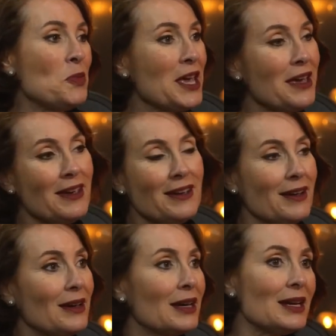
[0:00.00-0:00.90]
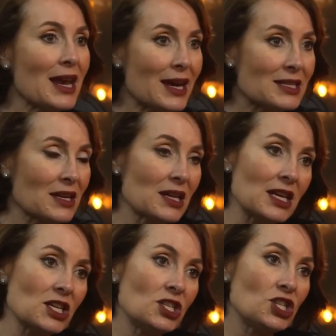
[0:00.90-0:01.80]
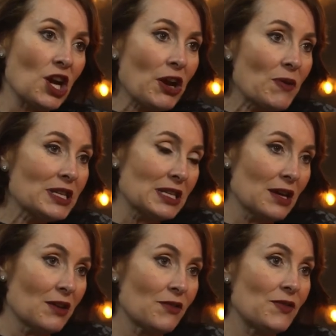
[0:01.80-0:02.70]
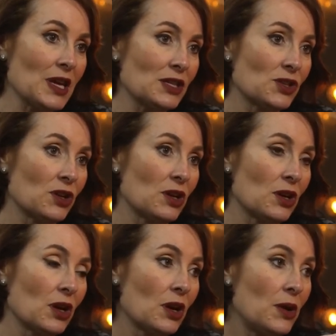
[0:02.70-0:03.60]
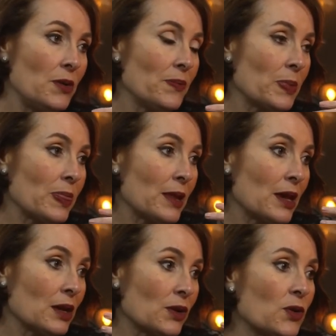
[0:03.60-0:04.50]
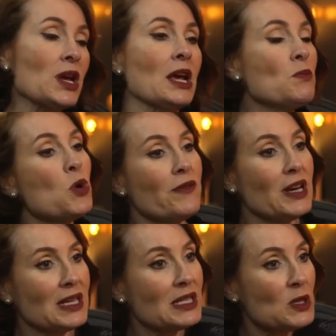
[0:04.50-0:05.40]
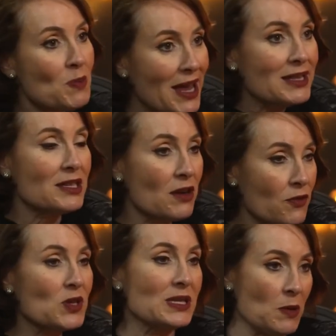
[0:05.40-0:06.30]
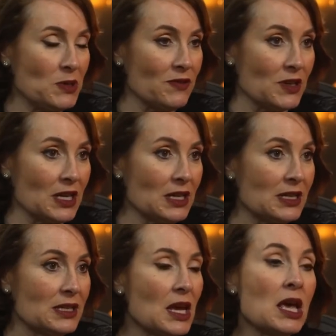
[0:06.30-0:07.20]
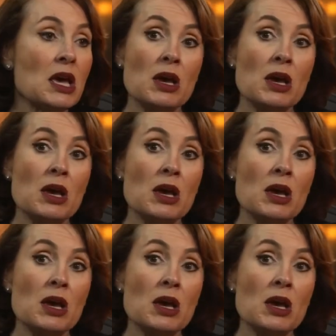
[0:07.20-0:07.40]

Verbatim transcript: being connected and generative is going to create more of an expansive receptiveness. Sure.